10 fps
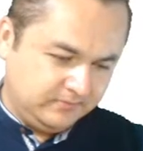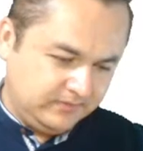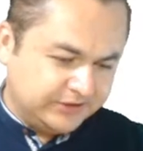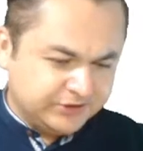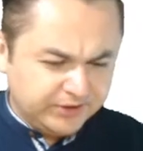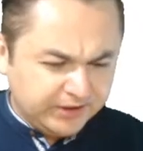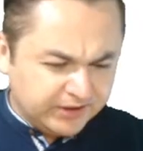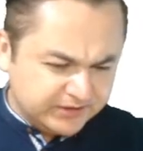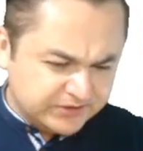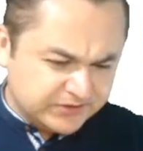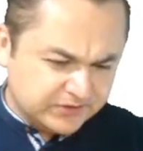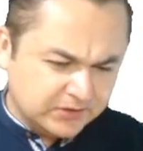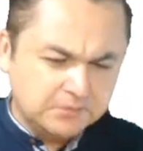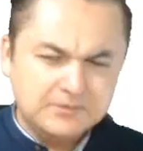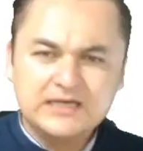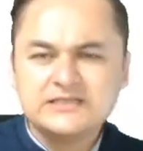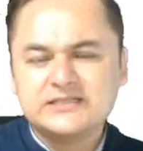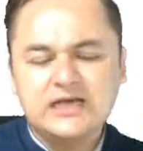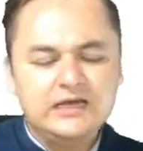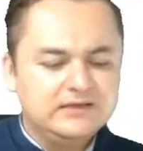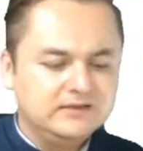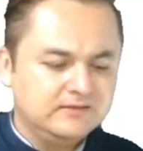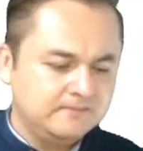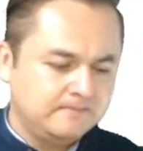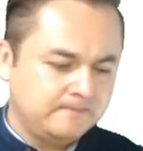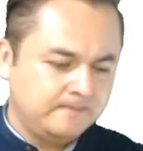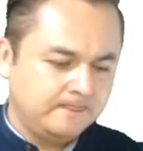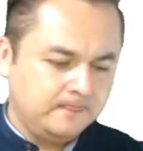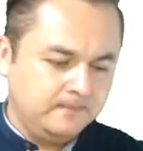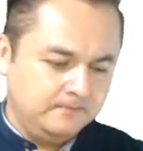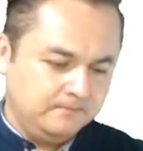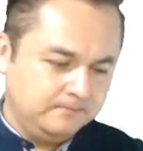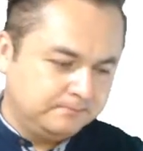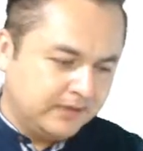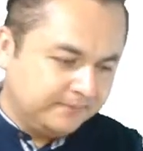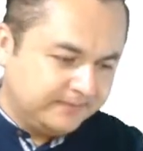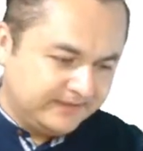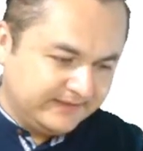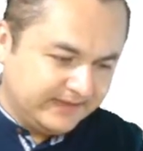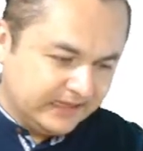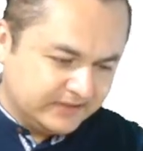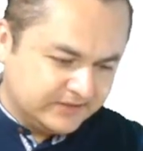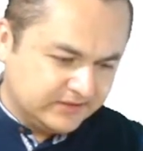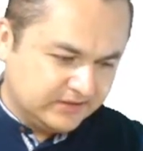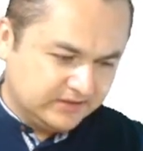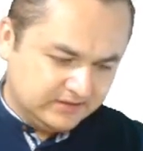Did you hear the storm last night? Bob didn't answer.